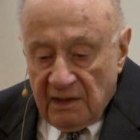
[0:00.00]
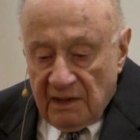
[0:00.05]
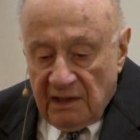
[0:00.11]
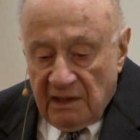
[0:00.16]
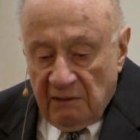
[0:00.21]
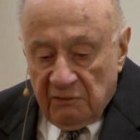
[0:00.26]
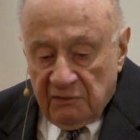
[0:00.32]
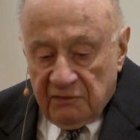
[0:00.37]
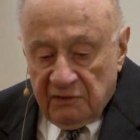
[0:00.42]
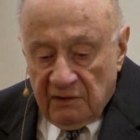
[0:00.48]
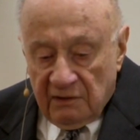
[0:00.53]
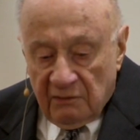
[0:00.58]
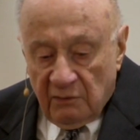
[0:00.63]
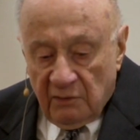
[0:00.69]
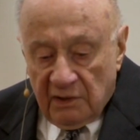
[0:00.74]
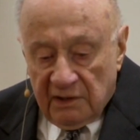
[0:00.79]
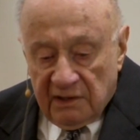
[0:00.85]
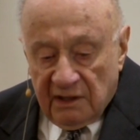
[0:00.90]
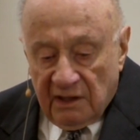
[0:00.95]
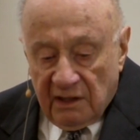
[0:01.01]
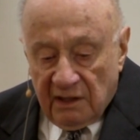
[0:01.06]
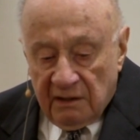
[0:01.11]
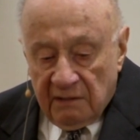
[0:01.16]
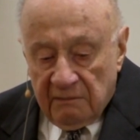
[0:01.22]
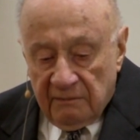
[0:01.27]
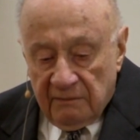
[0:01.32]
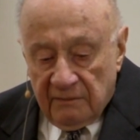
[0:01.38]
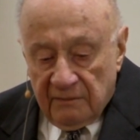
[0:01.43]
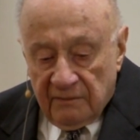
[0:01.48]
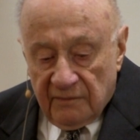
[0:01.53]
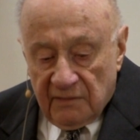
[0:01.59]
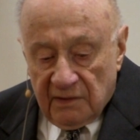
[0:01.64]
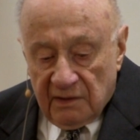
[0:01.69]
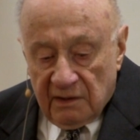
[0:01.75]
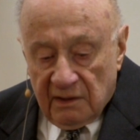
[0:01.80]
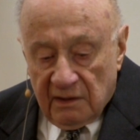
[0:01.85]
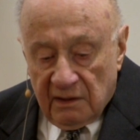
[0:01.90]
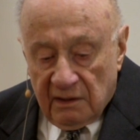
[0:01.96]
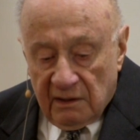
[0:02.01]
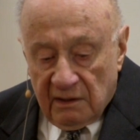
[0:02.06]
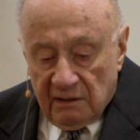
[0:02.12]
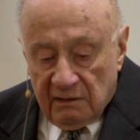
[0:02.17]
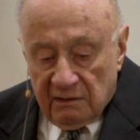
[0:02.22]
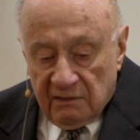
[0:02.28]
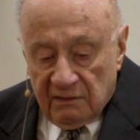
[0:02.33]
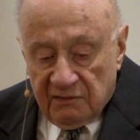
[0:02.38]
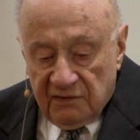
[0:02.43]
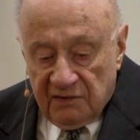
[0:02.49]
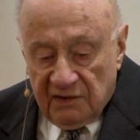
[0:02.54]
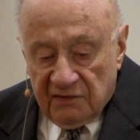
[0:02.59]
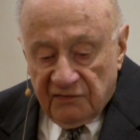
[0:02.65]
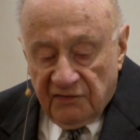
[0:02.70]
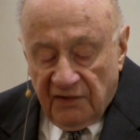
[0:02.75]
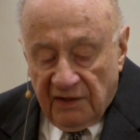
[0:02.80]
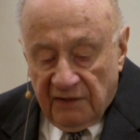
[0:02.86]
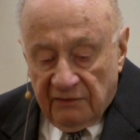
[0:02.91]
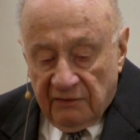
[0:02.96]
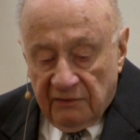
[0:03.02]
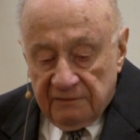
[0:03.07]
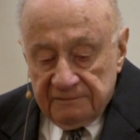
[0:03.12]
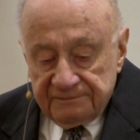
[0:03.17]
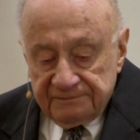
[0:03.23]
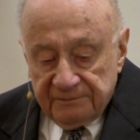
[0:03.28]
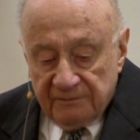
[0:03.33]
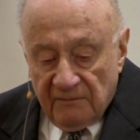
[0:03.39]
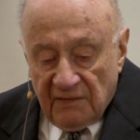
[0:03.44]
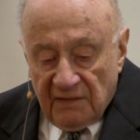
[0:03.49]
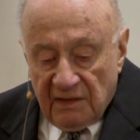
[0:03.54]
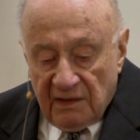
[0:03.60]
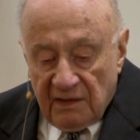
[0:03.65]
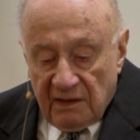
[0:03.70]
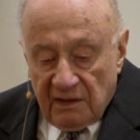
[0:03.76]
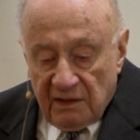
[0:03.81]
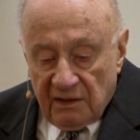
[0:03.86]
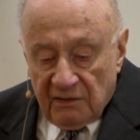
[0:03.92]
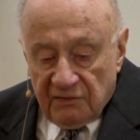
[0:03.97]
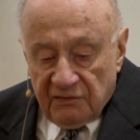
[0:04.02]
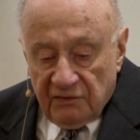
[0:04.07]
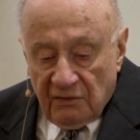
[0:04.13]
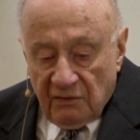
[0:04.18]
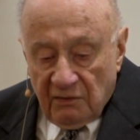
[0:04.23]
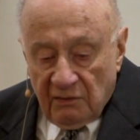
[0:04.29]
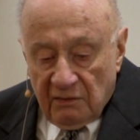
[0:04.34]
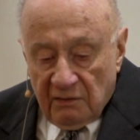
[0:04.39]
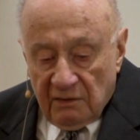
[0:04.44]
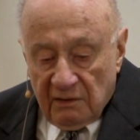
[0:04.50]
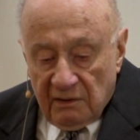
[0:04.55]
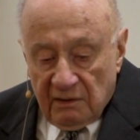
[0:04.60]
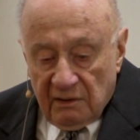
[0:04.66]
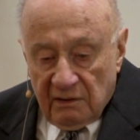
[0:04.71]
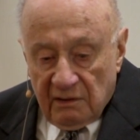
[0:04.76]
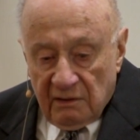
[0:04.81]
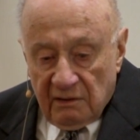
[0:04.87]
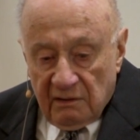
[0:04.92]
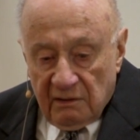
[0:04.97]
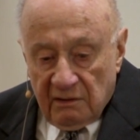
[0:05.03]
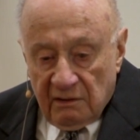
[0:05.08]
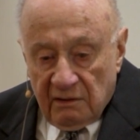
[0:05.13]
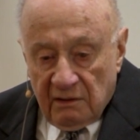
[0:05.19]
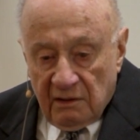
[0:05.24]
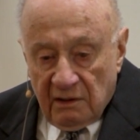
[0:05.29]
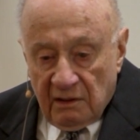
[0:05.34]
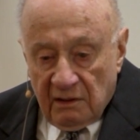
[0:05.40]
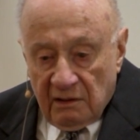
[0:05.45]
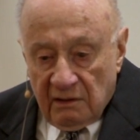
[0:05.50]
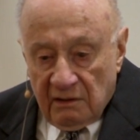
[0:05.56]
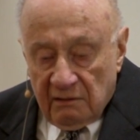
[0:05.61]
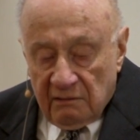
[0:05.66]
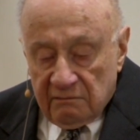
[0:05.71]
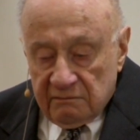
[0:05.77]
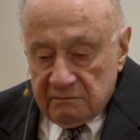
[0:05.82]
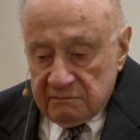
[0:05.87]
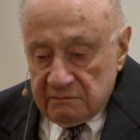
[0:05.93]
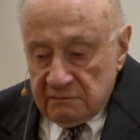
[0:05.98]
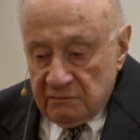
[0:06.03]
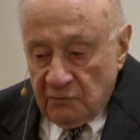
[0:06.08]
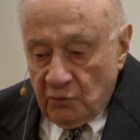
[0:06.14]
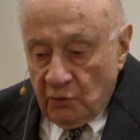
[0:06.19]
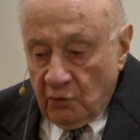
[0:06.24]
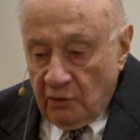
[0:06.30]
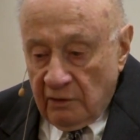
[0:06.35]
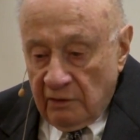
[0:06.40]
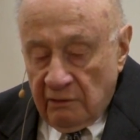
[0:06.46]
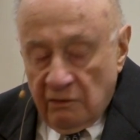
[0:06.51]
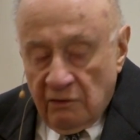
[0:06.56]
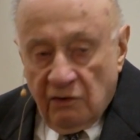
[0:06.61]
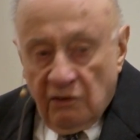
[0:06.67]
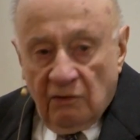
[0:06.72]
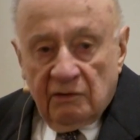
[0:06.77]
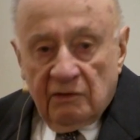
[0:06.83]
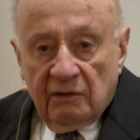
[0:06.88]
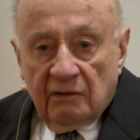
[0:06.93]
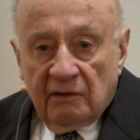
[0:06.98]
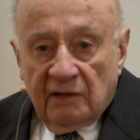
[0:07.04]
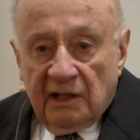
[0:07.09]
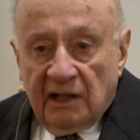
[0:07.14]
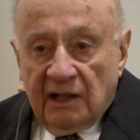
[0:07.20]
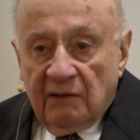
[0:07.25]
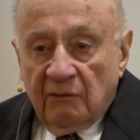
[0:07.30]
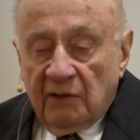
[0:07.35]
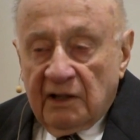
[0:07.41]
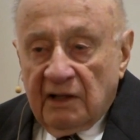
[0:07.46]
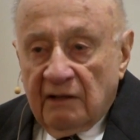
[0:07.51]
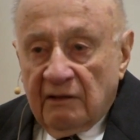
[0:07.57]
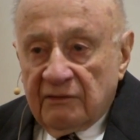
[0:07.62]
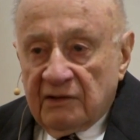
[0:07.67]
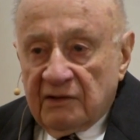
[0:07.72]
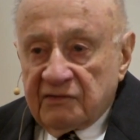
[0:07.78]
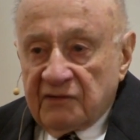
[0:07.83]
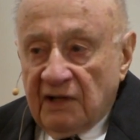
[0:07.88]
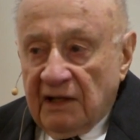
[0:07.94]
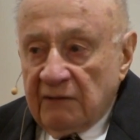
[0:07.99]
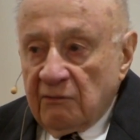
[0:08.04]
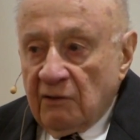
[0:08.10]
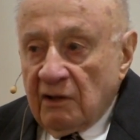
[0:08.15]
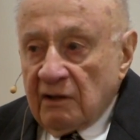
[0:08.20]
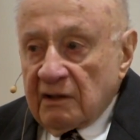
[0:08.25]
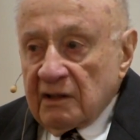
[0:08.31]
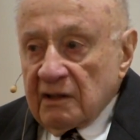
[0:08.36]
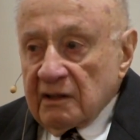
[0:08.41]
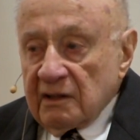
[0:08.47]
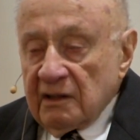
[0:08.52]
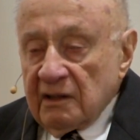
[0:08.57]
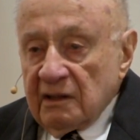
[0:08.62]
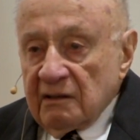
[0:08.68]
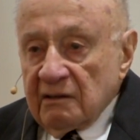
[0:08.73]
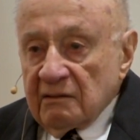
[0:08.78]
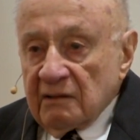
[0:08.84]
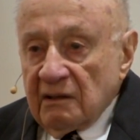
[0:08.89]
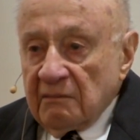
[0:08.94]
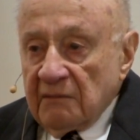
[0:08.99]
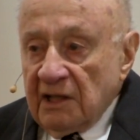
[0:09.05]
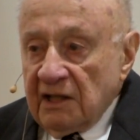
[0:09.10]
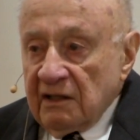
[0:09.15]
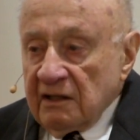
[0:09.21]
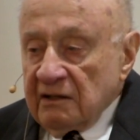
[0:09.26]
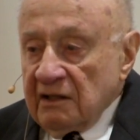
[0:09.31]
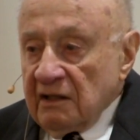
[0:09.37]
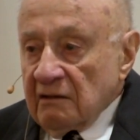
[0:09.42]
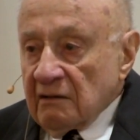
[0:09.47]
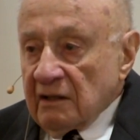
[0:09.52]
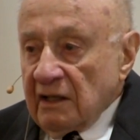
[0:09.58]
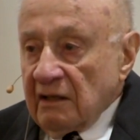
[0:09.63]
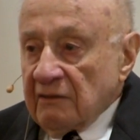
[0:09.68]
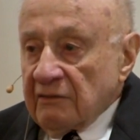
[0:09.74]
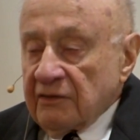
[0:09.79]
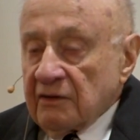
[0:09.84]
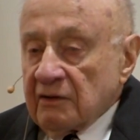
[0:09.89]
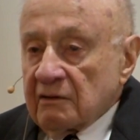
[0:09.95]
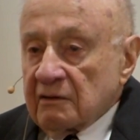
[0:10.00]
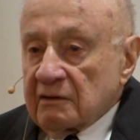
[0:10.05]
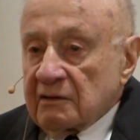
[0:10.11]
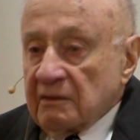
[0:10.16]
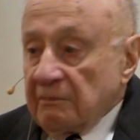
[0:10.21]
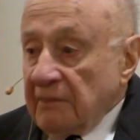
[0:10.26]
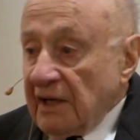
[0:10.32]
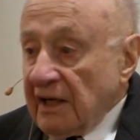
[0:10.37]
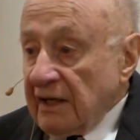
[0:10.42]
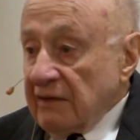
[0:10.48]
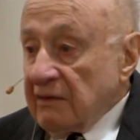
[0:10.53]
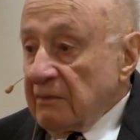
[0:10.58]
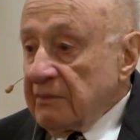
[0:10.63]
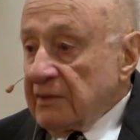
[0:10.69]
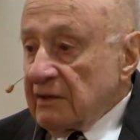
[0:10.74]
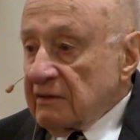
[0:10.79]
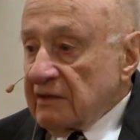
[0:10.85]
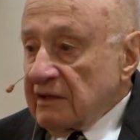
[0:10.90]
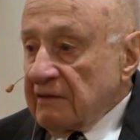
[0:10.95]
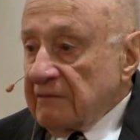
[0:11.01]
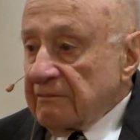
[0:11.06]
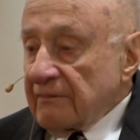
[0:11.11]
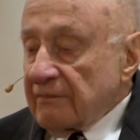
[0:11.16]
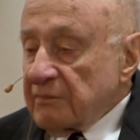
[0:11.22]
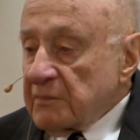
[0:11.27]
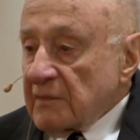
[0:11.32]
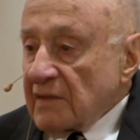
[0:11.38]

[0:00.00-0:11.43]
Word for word: He was here one time uh, to see his father, so uh, Warriner Jr. and I went out on the sidewalk and I uh, made a deal out there to buy the building.